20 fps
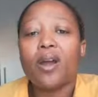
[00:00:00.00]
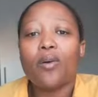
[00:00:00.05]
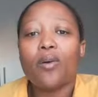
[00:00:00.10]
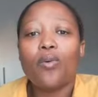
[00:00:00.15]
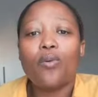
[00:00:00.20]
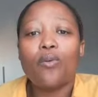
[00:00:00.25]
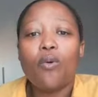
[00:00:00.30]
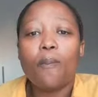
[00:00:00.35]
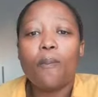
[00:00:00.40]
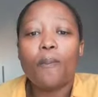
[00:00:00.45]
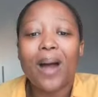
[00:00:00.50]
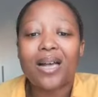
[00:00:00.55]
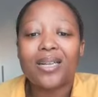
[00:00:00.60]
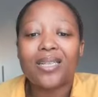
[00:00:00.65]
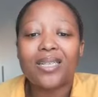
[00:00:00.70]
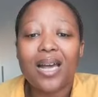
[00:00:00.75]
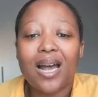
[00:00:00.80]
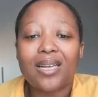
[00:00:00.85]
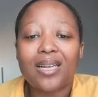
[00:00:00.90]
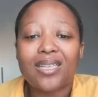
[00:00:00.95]
pasa
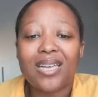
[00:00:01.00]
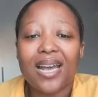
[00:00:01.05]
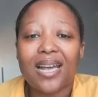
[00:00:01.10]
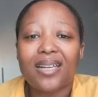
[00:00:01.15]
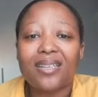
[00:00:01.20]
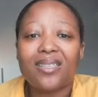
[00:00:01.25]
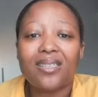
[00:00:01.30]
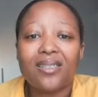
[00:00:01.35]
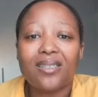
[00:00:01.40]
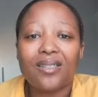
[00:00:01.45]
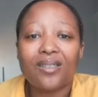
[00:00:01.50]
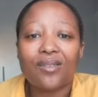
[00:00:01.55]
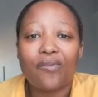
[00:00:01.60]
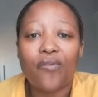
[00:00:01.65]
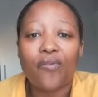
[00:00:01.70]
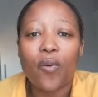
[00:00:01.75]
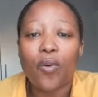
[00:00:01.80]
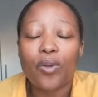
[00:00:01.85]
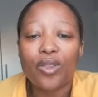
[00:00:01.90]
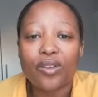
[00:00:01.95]
just
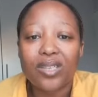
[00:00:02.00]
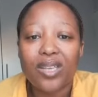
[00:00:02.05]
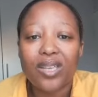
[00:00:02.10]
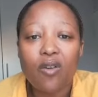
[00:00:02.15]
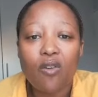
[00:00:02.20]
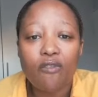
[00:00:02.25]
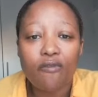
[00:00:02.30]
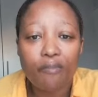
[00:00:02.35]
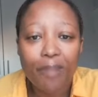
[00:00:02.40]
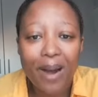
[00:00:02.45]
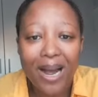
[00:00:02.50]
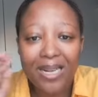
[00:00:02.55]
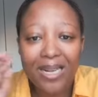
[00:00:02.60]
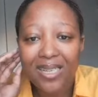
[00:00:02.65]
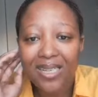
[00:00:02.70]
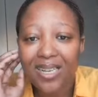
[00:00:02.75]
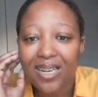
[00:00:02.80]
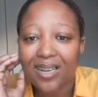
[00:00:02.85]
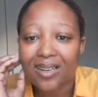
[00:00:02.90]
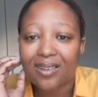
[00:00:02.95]
for the sake
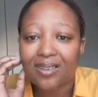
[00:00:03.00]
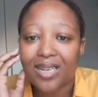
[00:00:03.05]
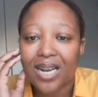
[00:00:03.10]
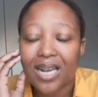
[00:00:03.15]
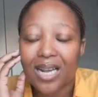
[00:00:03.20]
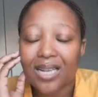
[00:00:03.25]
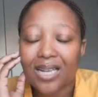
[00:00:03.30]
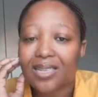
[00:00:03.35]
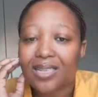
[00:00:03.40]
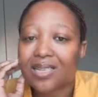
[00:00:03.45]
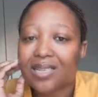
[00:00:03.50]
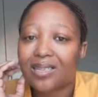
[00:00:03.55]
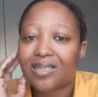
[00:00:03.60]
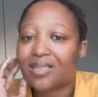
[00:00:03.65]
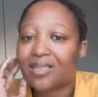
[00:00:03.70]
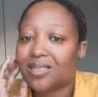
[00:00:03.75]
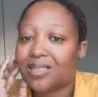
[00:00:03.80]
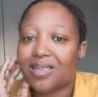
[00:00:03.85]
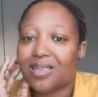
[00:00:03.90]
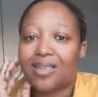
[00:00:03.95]
of passing,
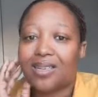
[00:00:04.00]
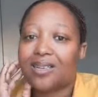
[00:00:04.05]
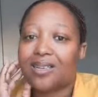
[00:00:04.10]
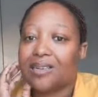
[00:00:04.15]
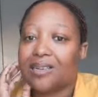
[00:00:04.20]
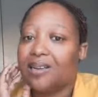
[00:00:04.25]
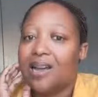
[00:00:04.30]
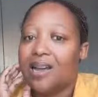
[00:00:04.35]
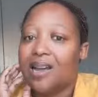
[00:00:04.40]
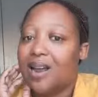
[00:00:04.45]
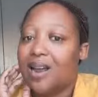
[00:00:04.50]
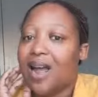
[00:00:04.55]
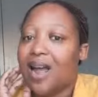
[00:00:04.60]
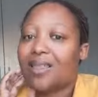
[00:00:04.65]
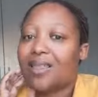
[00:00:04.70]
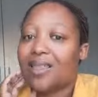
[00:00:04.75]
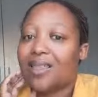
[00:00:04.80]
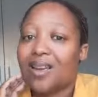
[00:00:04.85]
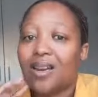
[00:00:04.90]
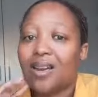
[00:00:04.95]
just nje.
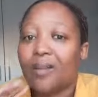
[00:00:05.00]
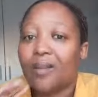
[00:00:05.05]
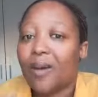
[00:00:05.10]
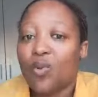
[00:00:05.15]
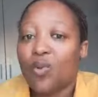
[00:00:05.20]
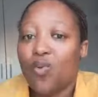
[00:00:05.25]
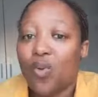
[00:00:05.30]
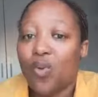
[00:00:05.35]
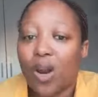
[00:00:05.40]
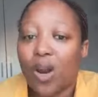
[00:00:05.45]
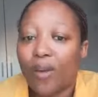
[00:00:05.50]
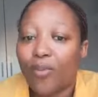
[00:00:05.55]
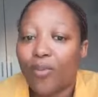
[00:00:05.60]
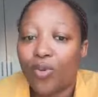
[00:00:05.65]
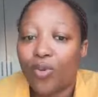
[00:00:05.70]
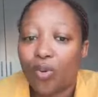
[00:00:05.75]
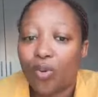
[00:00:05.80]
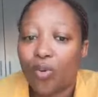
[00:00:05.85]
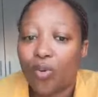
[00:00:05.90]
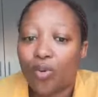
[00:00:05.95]
I think ne bang kutlwela
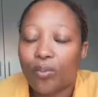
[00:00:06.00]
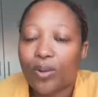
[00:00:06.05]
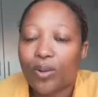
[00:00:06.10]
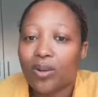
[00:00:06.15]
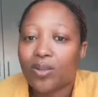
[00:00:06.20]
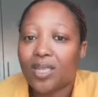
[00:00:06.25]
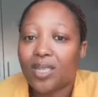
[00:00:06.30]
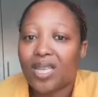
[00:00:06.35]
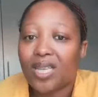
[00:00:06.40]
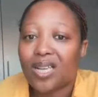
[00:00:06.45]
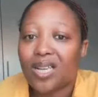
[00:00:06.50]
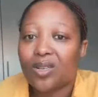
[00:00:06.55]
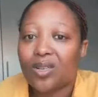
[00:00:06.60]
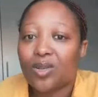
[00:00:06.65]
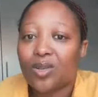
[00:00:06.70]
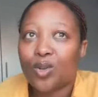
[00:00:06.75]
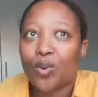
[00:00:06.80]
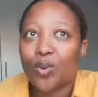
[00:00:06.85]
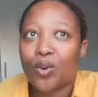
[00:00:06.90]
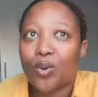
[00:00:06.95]
botlhoko because they
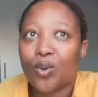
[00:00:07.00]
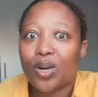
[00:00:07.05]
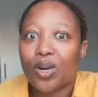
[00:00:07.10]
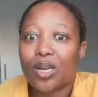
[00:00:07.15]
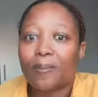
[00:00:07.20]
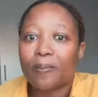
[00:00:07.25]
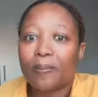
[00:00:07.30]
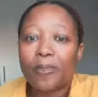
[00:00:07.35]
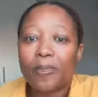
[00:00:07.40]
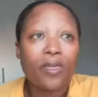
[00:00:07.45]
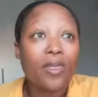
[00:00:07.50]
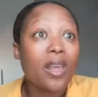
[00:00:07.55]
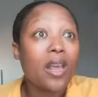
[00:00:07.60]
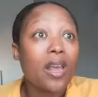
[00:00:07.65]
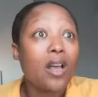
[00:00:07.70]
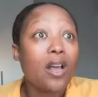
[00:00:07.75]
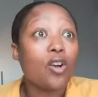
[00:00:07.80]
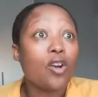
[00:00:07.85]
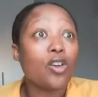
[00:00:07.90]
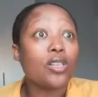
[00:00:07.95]
saw gore.
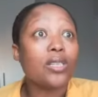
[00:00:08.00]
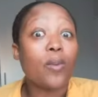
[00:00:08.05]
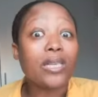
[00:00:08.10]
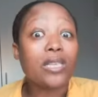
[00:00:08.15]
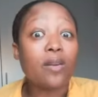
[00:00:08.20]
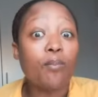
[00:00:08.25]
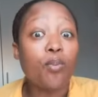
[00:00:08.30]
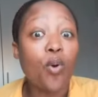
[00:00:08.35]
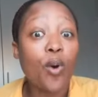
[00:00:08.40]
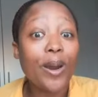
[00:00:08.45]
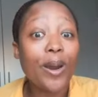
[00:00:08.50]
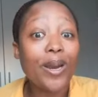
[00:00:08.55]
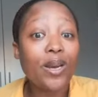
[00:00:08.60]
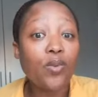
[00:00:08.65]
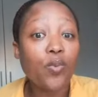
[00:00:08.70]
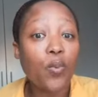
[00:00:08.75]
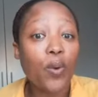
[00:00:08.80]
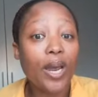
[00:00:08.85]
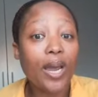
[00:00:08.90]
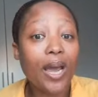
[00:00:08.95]
Because there was a point
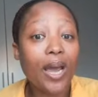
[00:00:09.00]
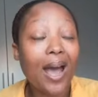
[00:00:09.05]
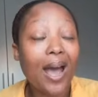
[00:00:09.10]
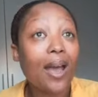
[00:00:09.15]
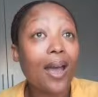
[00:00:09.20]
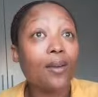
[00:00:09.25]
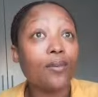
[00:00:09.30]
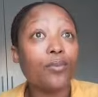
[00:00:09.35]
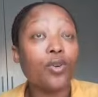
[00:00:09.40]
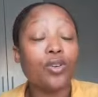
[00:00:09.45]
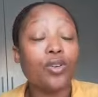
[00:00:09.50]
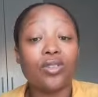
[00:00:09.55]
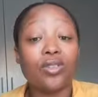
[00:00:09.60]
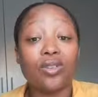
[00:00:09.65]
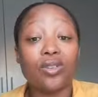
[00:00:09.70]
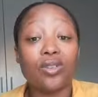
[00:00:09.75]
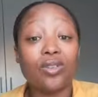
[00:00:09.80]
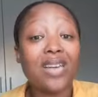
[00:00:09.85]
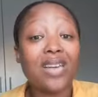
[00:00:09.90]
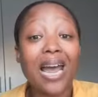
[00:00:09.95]
where because
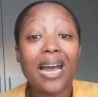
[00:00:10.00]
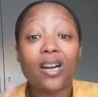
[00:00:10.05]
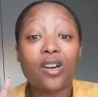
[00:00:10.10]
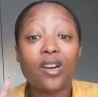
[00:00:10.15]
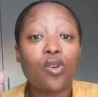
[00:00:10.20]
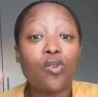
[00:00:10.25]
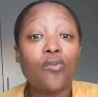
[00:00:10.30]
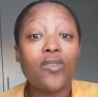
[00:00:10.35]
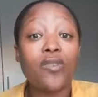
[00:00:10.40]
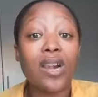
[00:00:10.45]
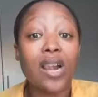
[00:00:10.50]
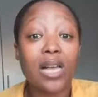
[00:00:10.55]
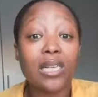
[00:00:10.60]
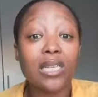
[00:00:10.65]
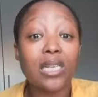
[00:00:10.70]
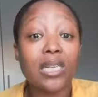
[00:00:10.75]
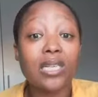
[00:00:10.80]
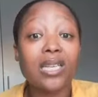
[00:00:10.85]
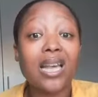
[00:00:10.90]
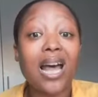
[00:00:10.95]
Tiger Kloof
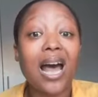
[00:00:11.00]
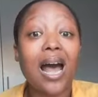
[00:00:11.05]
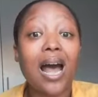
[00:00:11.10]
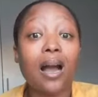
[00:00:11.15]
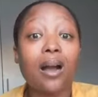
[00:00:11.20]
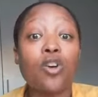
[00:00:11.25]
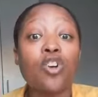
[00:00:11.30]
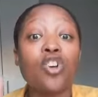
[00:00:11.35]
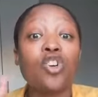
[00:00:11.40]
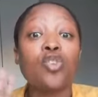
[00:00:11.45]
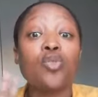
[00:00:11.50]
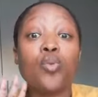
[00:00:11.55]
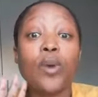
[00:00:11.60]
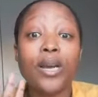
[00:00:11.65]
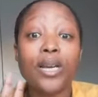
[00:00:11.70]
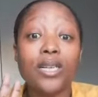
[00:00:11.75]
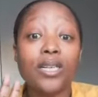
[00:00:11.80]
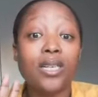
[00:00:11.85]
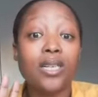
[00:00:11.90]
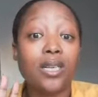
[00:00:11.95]
classes are
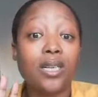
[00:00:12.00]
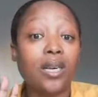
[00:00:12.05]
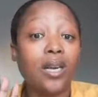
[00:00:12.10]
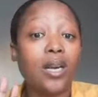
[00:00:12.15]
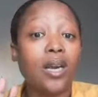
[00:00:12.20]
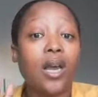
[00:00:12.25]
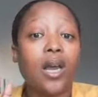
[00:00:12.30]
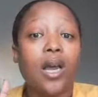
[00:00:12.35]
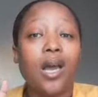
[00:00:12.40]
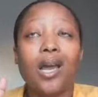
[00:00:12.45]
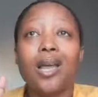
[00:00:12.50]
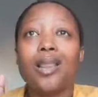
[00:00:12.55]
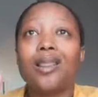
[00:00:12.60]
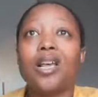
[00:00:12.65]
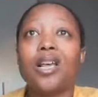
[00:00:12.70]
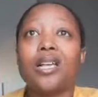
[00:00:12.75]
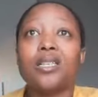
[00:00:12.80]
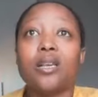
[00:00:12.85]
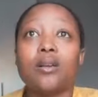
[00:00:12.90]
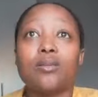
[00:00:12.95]
crazy. There's
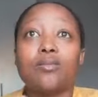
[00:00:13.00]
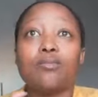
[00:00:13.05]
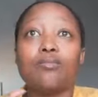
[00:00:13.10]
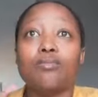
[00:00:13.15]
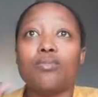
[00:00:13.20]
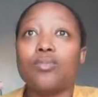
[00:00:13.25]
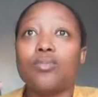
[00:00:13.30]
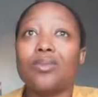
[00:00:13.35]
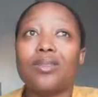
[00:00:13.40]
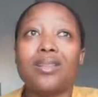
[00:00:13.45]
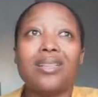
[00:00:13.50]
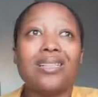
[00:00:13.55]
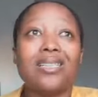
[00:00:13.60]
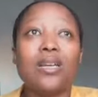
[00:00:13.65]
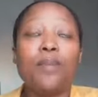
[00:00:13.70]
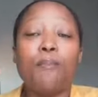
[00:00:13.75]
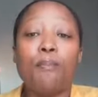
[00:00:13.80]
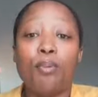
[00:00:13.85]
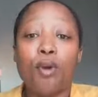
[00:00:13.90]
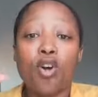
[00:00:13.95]
a the
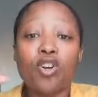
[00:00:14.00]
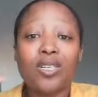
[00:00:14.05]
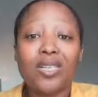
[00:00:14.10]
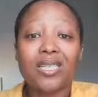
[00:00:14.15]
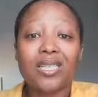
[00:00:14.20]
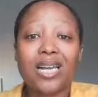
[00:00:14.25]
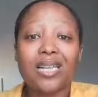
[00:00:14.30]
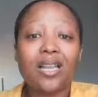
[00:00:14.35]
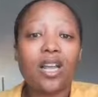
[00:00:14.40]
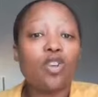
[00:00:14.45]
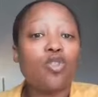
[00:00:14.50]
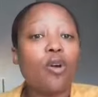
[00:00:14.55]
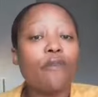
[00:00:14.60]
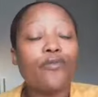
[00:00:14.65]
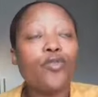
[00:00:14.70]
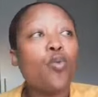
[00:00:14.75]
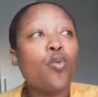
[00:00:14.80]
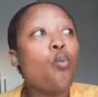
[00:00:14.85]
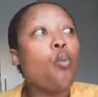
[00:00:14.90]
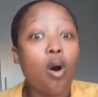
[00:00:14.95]
blocks, I think you have to
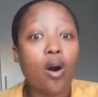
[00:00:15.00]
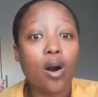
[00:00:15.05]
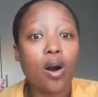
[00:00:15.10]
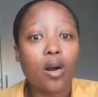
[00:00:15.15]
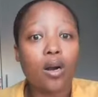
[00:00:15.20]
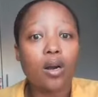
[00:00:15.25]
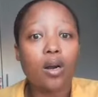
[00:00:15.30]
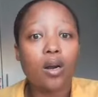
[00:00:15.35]
walk.